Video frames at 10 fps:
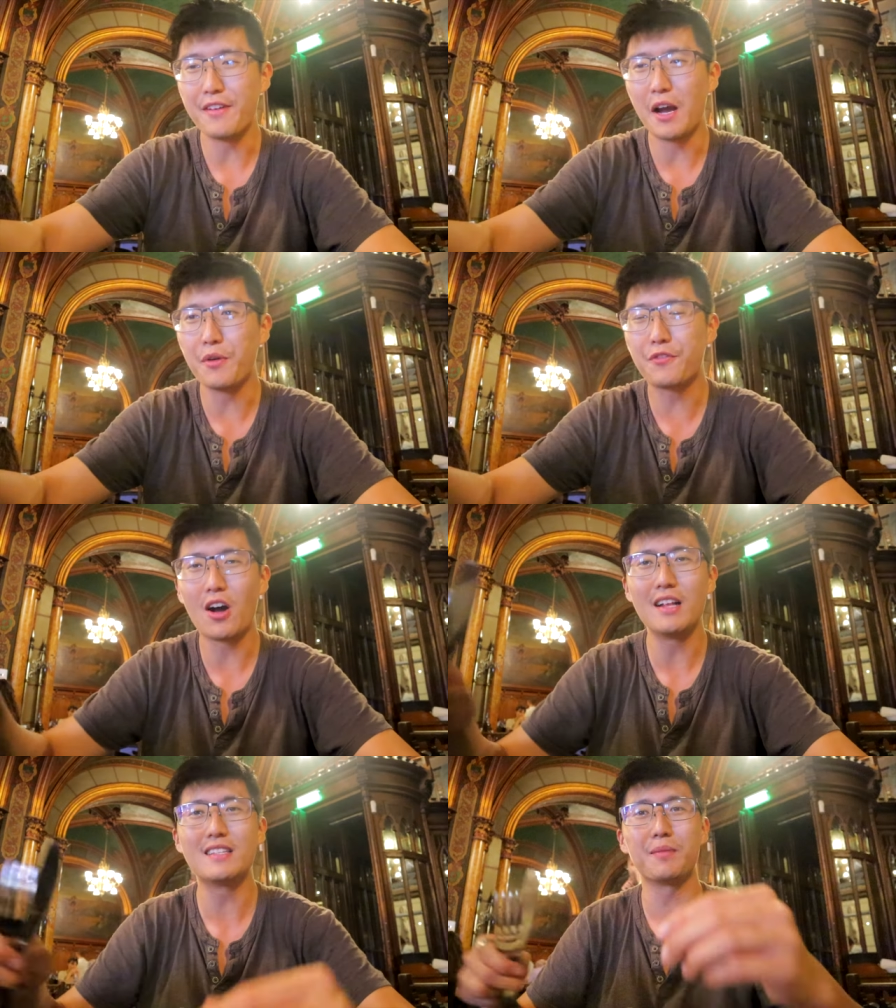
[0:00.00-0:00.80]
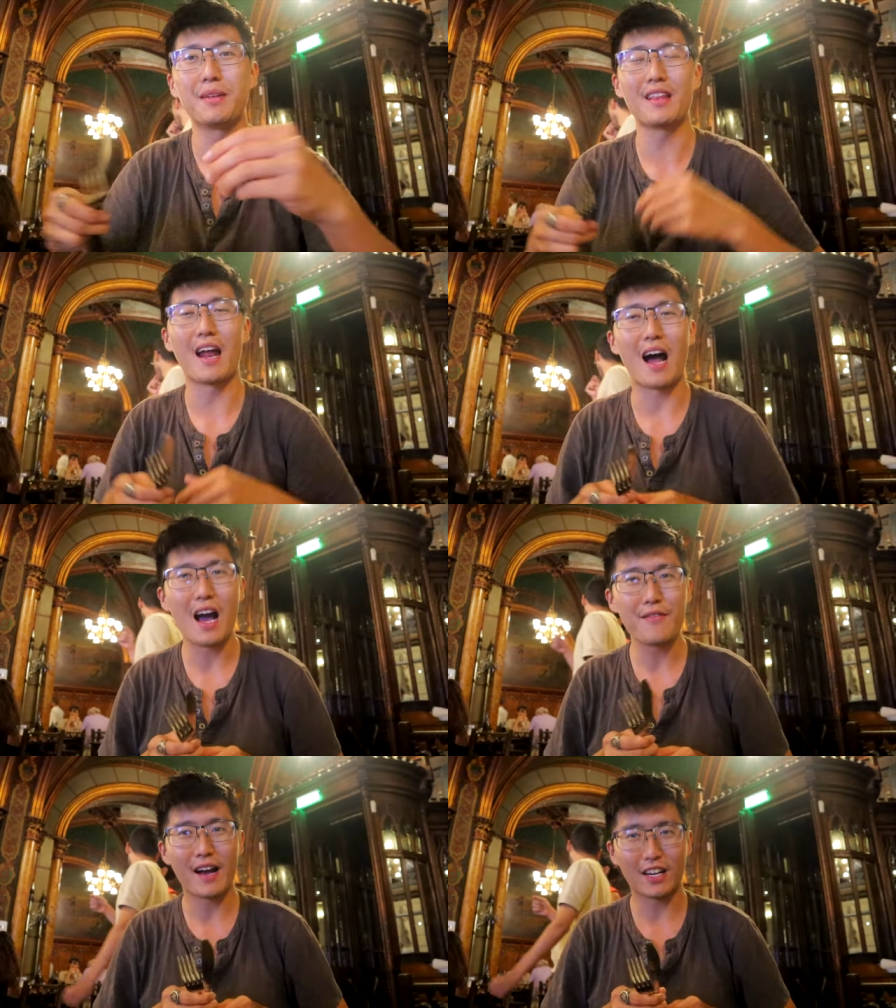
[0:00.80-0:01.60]
and we've gotten something that
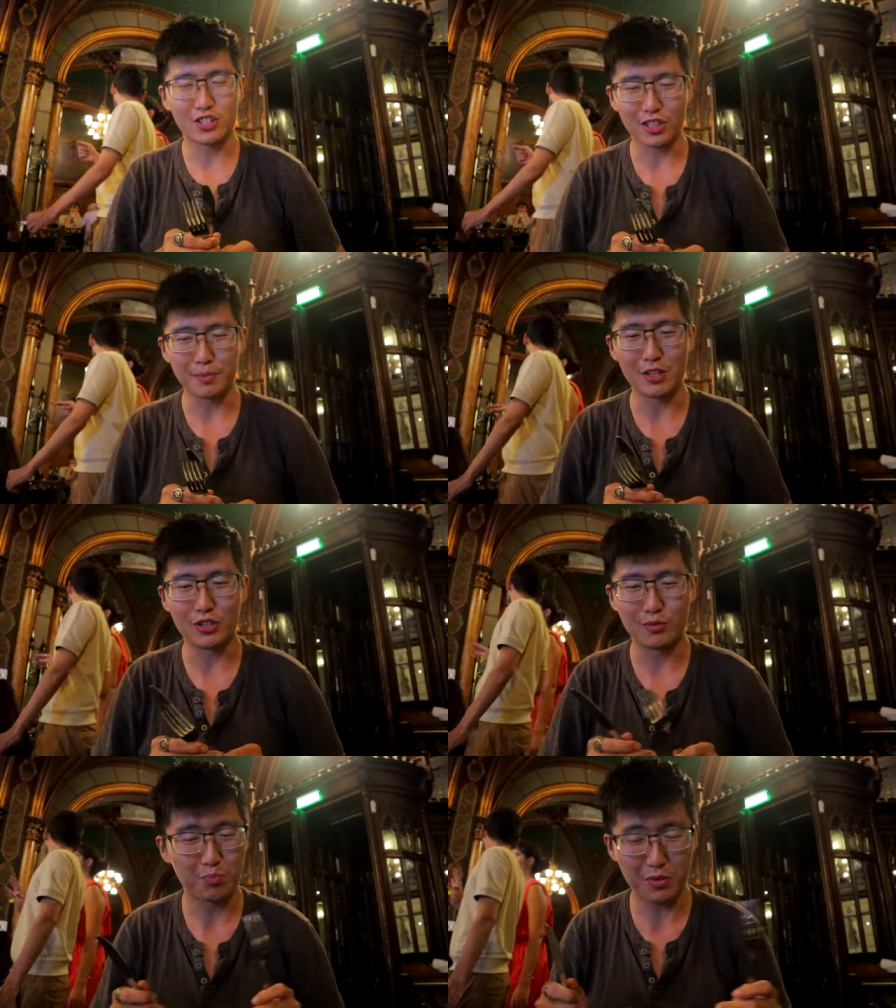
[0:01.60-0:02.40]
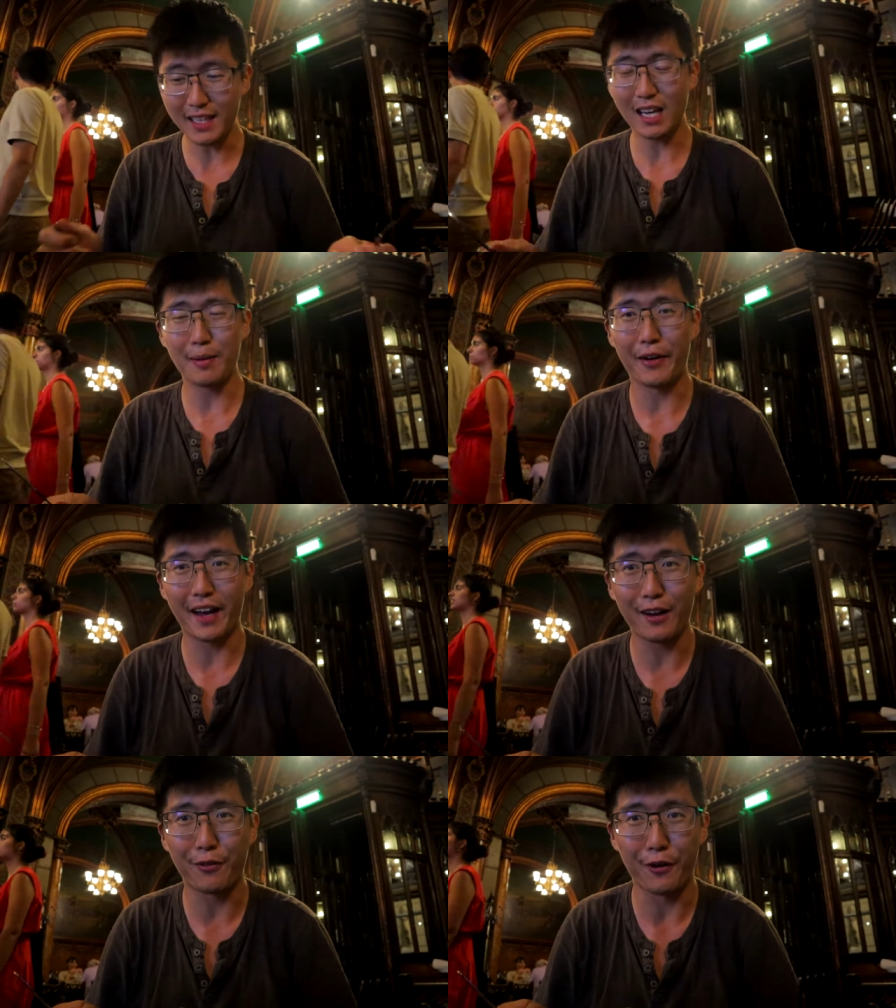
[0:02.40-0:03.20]
I've actually been thinking about
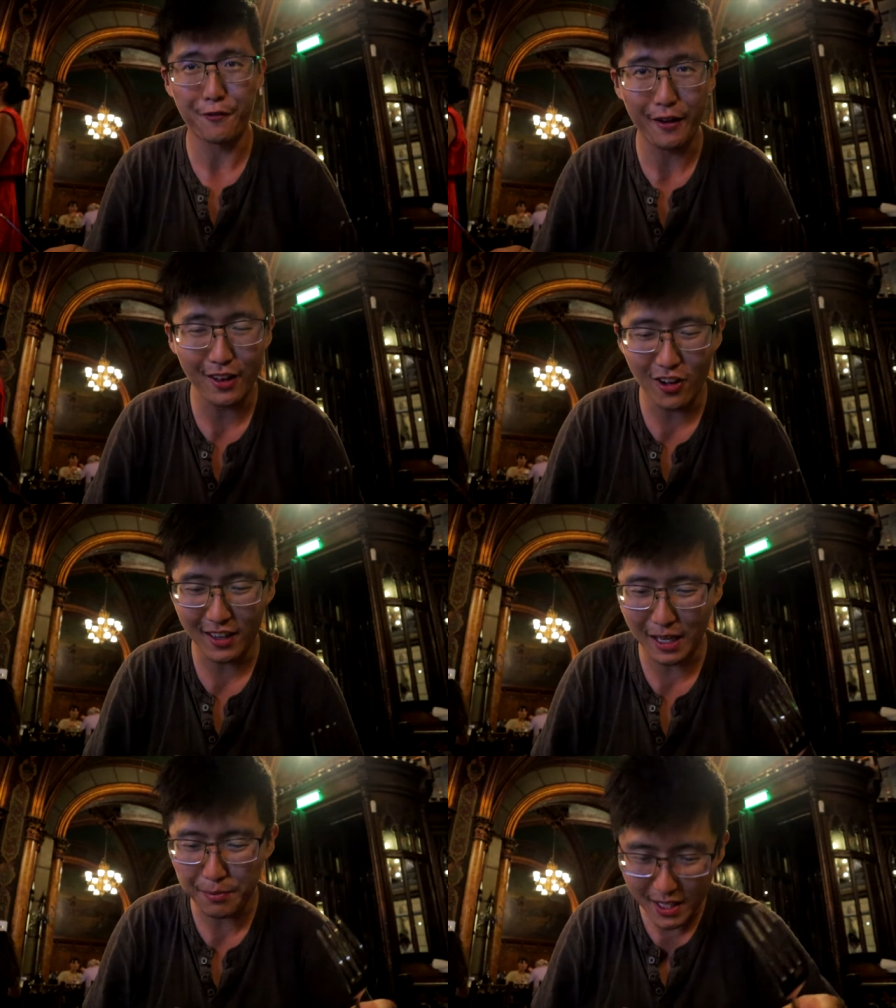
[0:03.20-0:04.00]
getting for a very long time.